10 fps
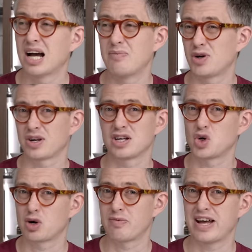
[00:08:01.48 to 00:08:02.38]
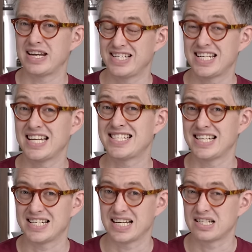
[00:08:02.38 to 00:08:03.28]
I'm not going to talk about any
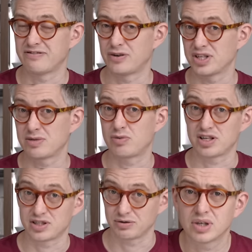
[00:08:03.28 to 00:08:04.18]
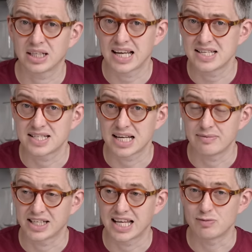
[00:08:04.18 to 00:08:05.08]
tasting data for espresso. I guess it's
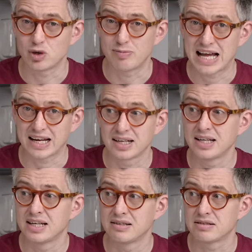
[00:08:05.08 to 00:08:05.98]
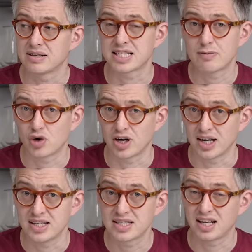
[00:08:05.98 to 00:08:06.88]
time to get them all back. To
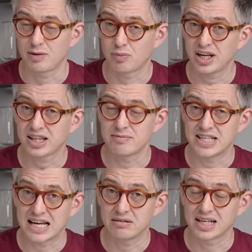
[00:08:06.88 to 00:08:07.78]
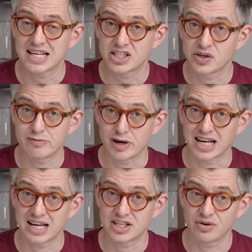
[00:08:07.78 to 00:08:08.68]
summarize, I'll break them down category by
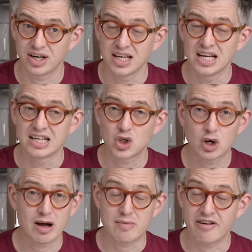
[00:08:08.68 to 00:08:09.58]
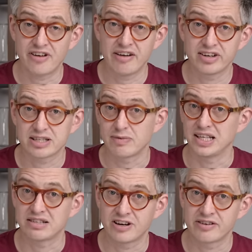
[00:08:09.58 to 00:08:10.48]
category, talk about my favorites, my
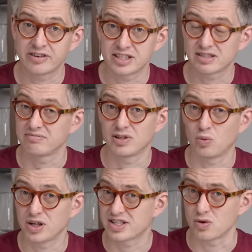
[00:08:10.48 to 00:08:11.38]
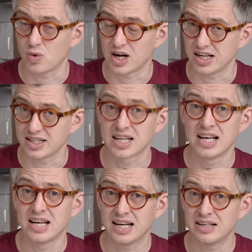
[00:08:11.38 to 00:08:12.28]
least favorites, the what's, the whys,
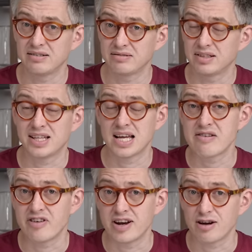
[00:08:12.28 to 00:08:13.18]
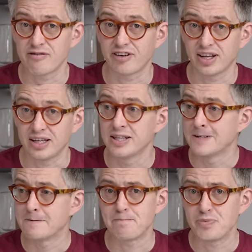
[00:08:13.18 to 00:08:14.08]
and at the end of it, hopefully,
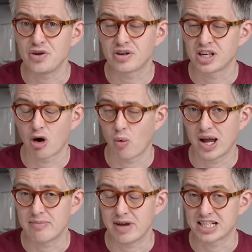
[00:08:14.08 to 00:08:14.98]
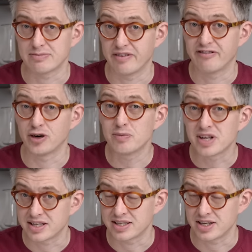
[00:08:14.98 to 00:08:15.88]
you can go away and make some
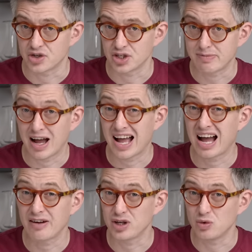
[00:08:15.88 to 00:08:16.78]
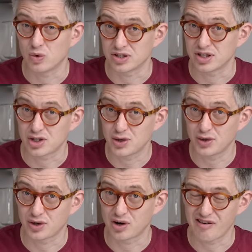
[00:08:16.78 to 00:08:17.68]
informed decisions about how you want to store
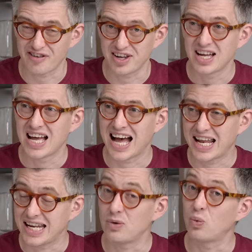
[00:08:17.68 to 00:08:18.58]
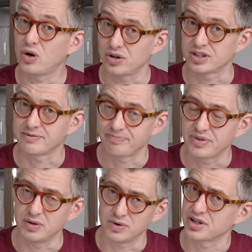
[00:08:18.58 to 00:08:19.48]
your coffee and in what
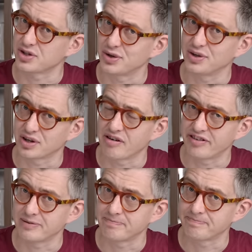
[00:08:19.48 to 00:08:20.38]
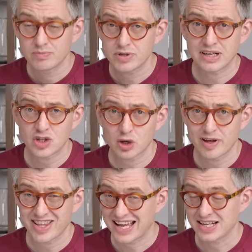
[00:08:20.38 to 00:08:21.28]
you want to store your coffee. So let's talk
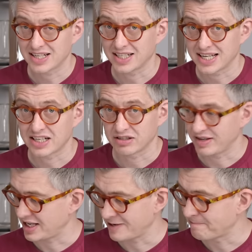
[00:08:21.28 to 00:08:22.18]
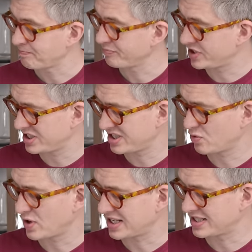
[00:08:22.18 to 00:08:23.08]
about the airtight category here, just the
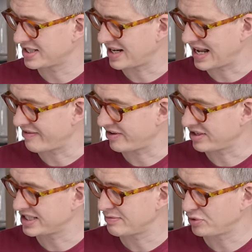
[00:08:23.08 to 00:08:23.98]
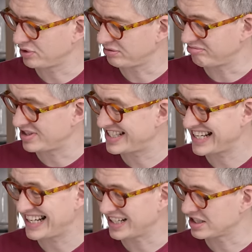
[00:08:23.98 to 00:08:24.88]
ones that have a simple
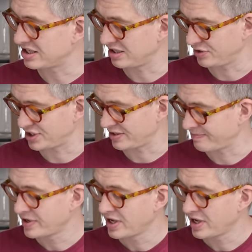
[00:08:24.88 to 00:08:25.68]
sealing solution.